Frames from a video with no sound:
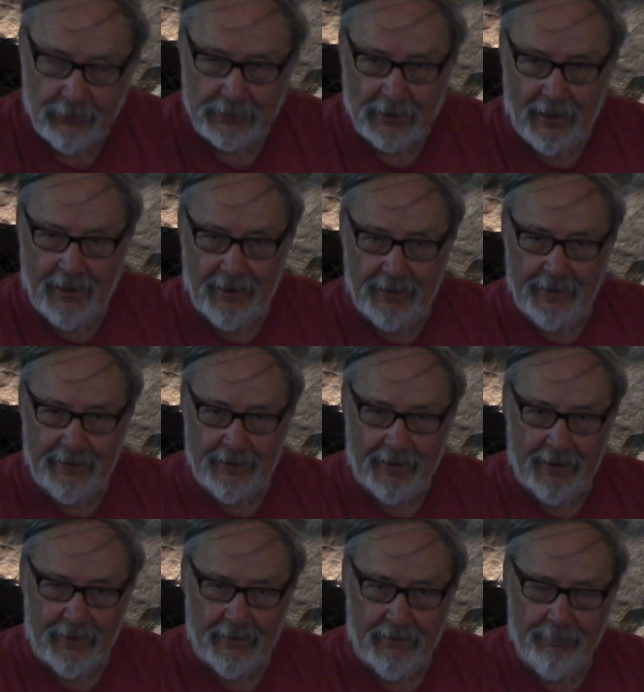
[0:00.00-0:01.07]
with the honey
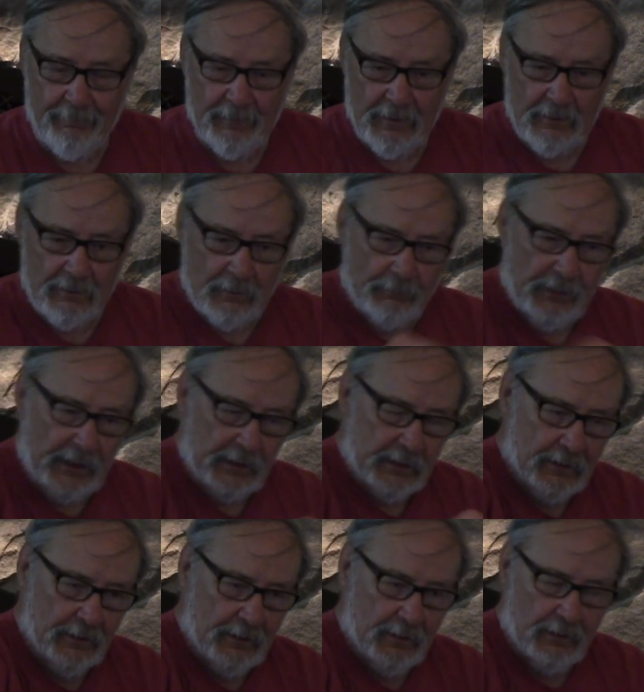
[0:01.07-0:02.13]
there, and the
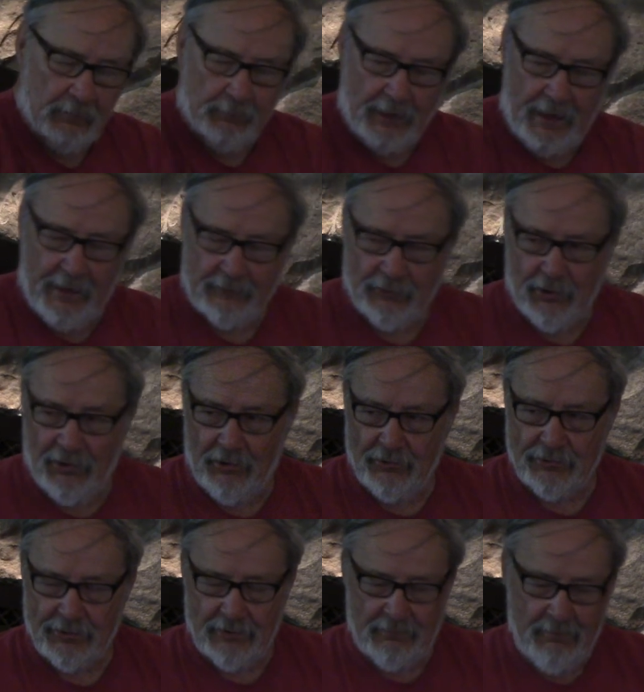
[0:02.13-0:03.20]
bacon in the
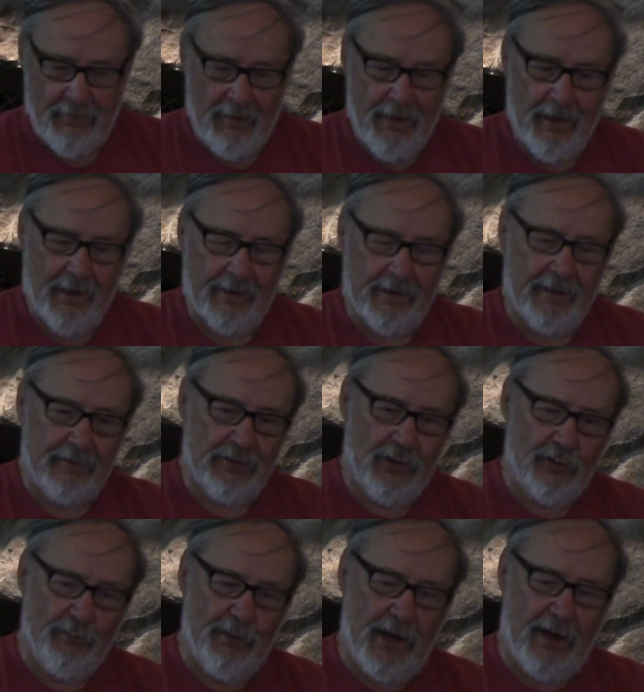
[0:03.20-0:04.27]
branches, and I got
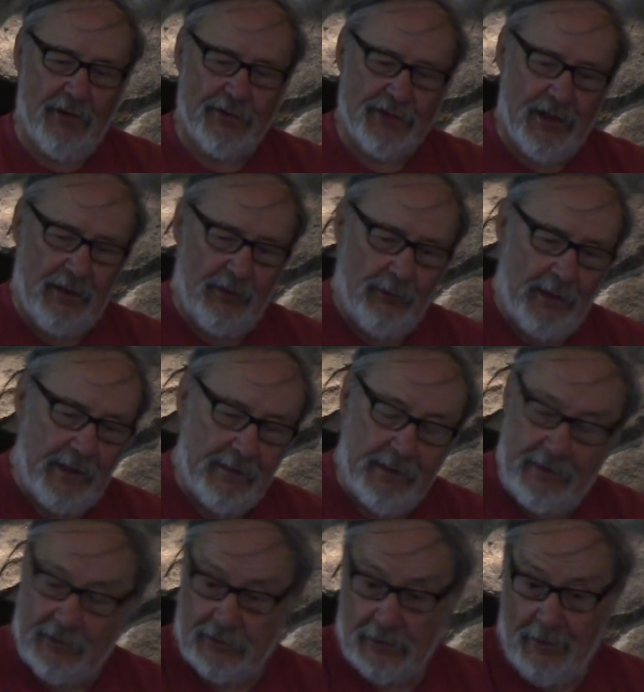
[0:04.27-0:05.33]
this bear silhouette,
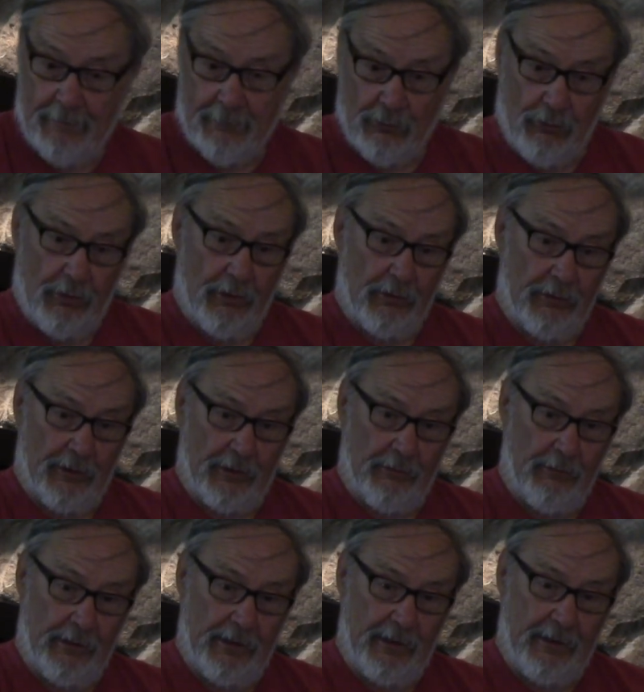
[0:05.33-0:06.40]
and he's quartering
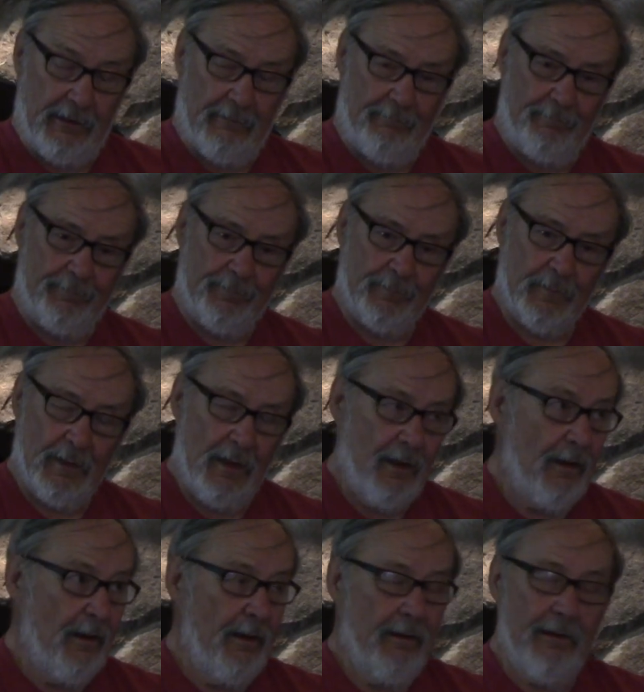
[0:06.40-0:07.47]
away, and
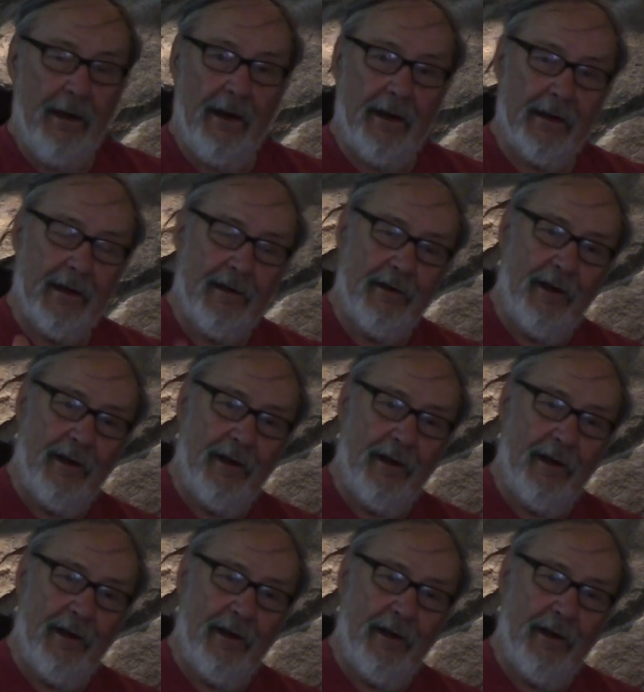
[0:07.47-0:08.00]
then I got